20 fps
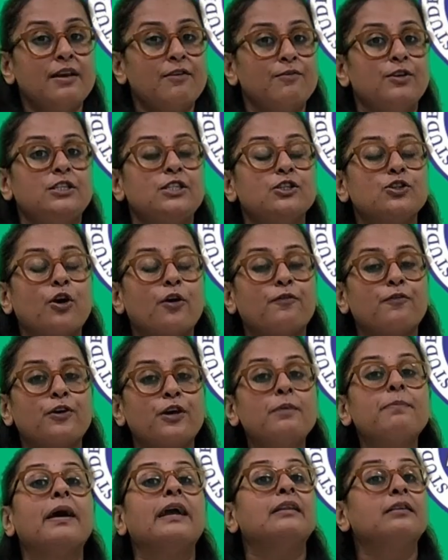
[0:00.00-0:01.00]
which is
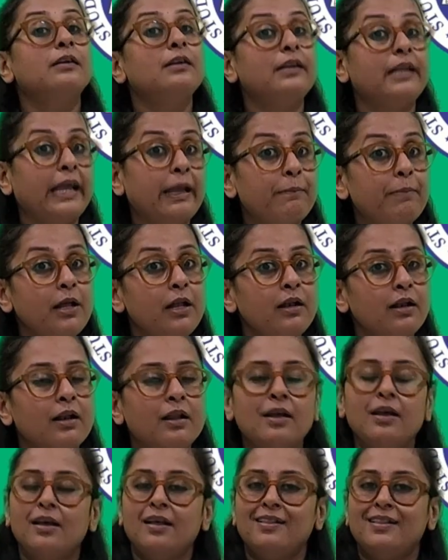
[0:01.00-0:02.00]
offered by the table,
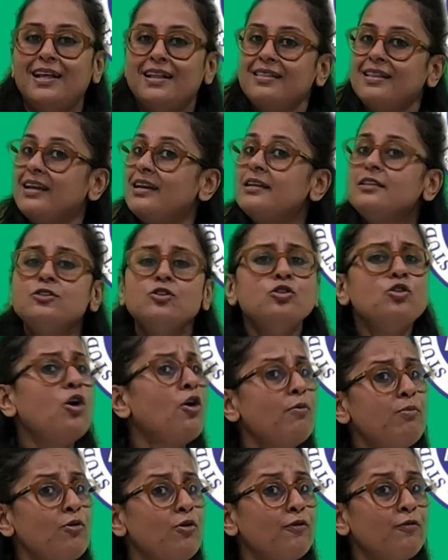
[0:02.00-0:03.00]
then there is no
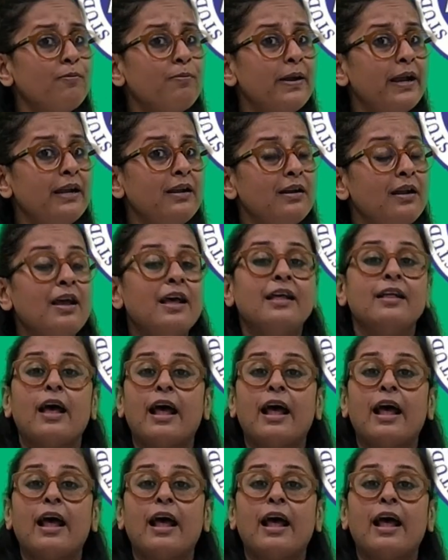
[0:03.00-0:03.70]
movement.